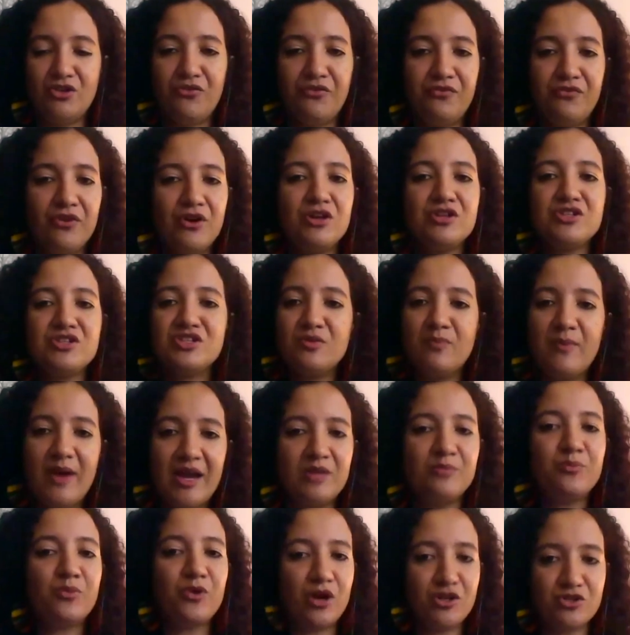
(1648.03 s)
first
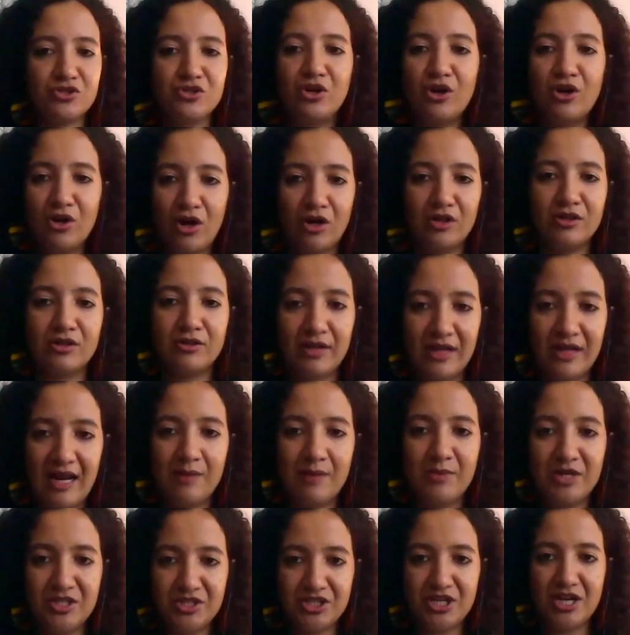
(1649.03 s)
main protocol on
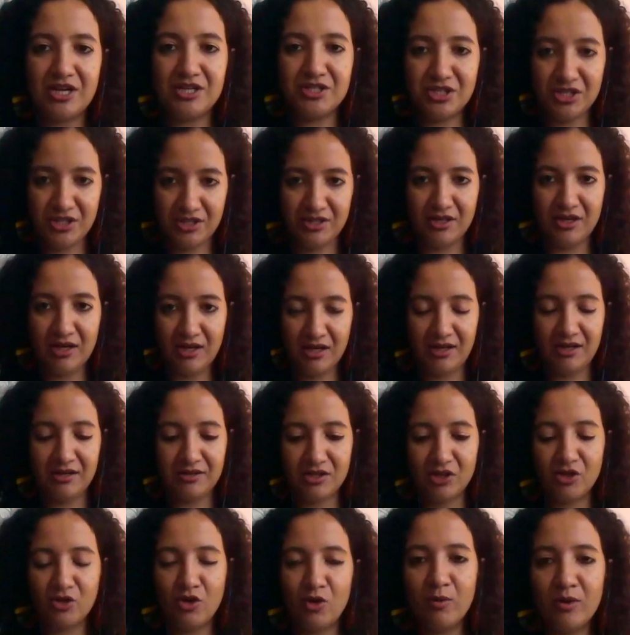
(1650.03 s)
climate change in the
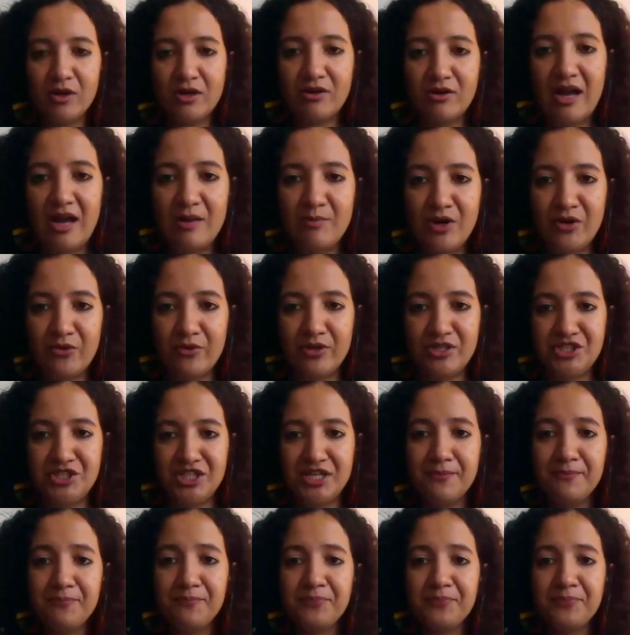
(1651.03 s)
global climate regime,